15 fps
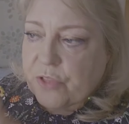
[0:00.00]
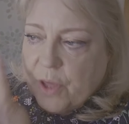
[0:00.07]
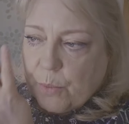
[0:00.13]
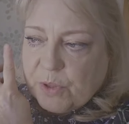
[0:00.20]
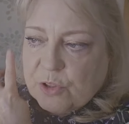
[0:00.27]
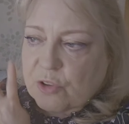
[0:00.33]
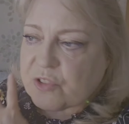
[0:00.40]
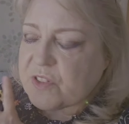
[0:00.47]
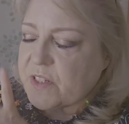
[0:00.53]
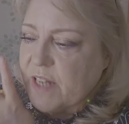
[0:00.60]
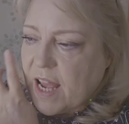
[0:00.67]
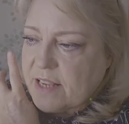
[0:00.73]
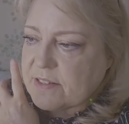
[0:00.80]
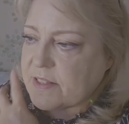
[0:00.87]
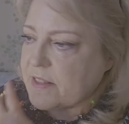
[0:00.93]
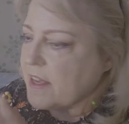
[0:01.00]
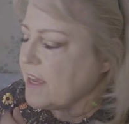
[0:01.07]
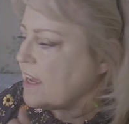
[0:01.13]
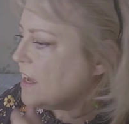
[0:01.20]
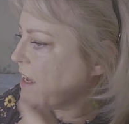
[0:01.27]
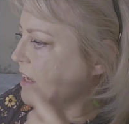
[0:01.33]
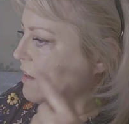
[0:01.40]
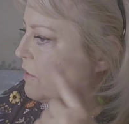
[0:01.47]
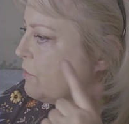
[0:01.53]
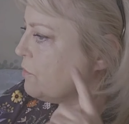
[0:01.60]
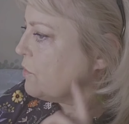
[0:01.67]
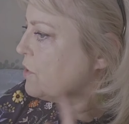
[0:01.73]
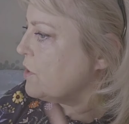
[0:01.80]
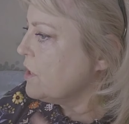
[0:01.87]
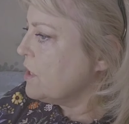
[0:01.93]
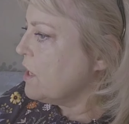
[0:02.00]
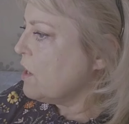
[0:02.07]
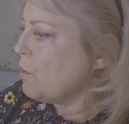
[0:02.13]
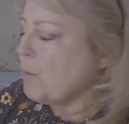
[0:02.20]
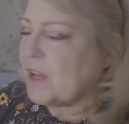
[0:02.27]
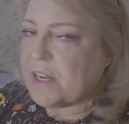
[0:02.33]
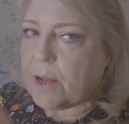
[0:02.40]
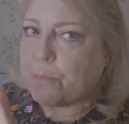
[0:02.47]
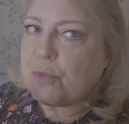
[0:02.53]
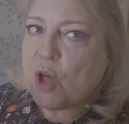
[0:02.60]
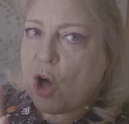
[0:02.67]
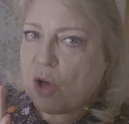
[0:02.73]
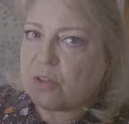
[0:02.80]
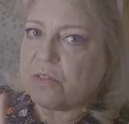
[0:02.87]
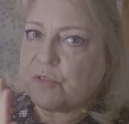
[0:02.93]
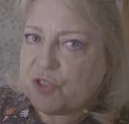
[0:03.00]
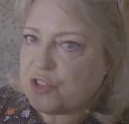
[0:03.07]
Although it looks nice there when I'm not